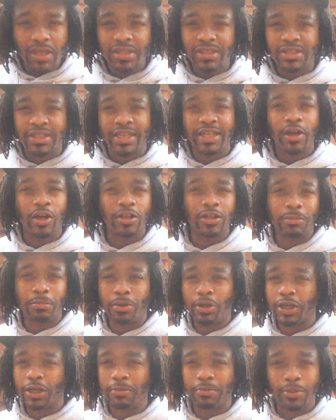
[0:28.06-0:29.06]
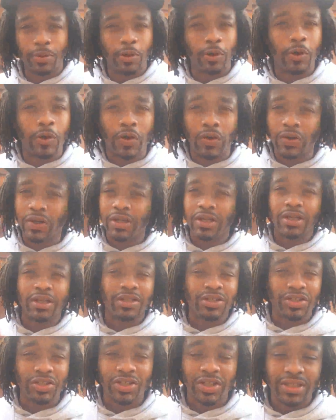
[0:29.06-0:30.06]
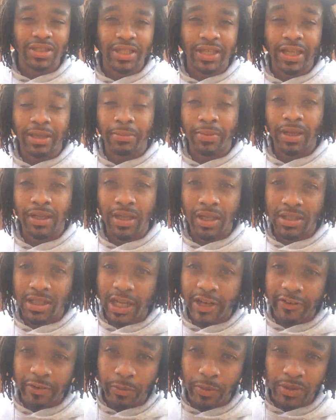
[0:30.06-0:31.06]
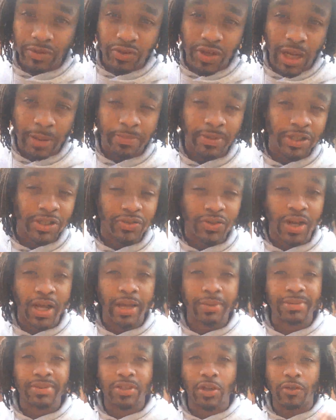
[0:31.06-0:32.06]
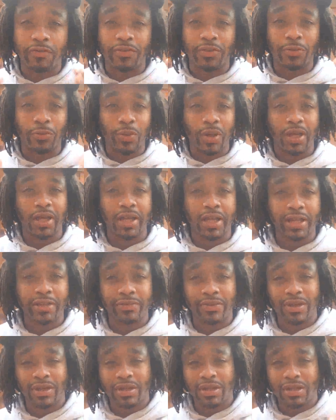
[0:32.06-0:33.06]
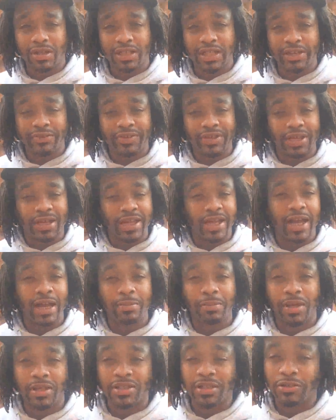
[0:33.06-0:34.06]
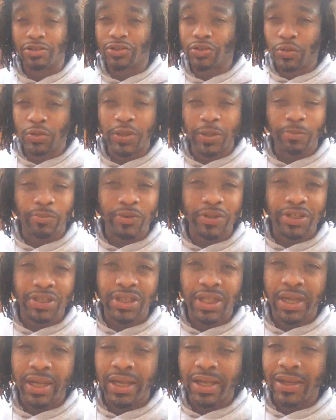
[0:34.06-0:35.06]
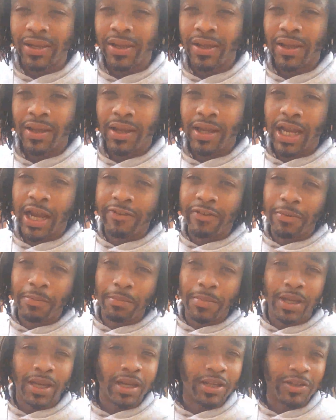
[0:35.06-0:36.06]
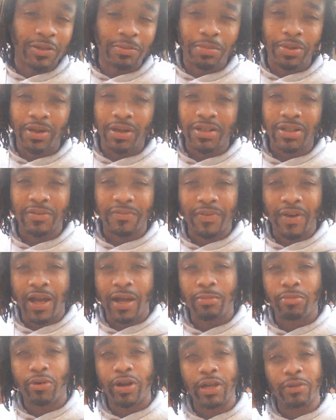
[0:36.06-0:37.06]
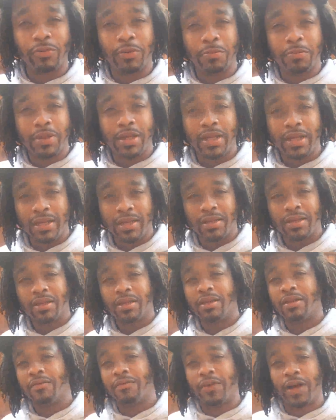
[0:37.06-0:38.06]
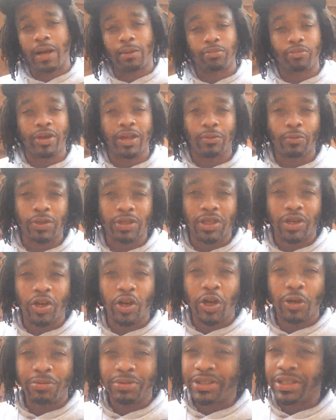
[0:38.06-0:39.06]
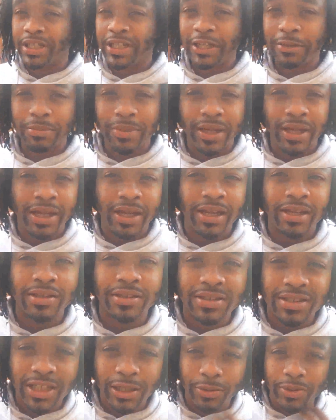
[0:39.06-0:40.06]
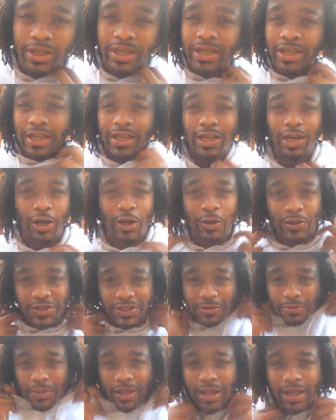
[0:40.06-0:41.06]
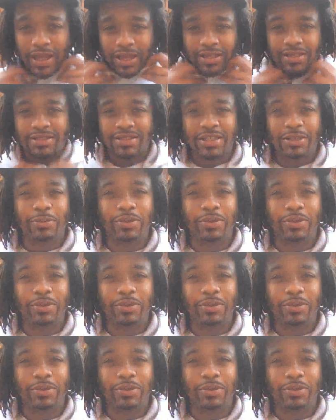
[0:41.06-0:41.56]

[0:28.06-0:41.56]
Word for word: Stay on the boogie board. Do your thing, man. Love to everyone dropping the drop, surfing the wave, leaving your comments. I truly appreciate every minute you put into vibrating with me, vibrating with the home team, man. You see we getting cozy, man.